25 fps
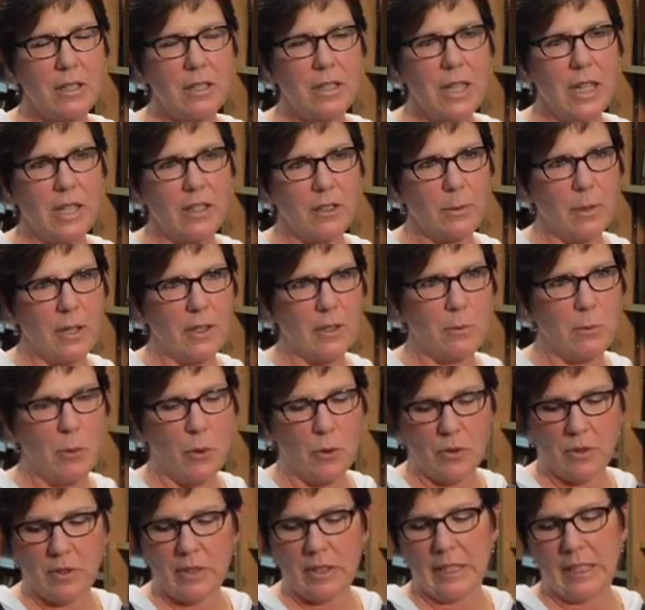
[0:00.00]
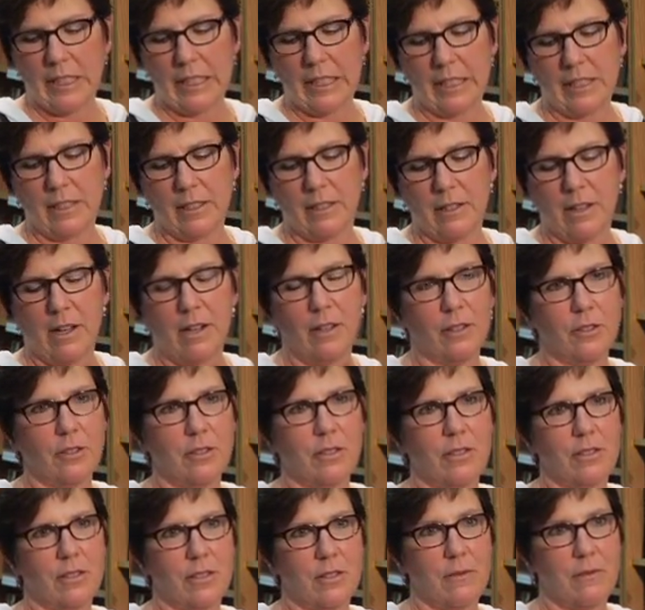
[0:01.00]
takes place mostly in
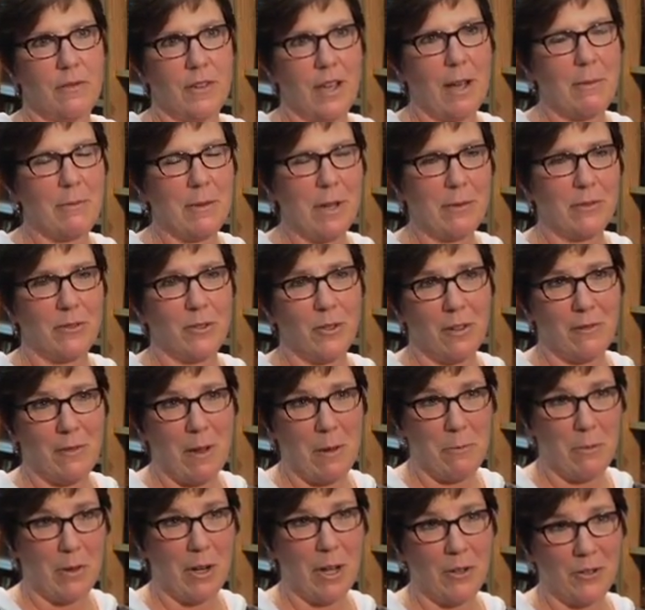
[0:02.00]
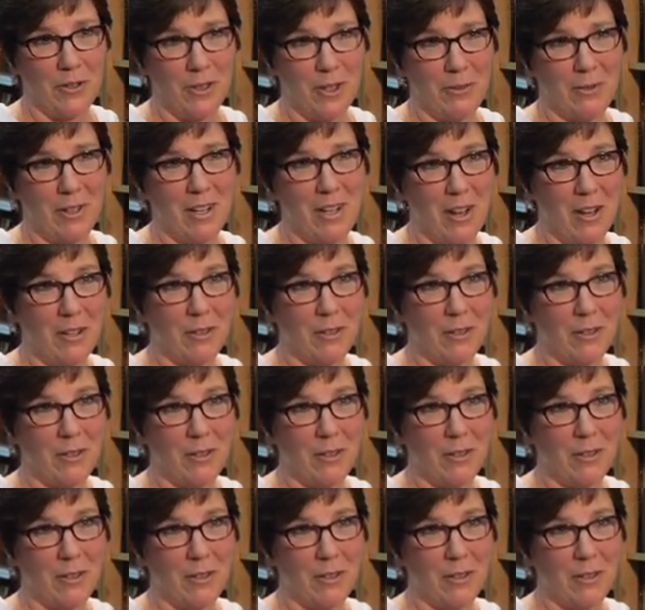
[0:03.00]
I'm not sure if I'm pronouncing it right,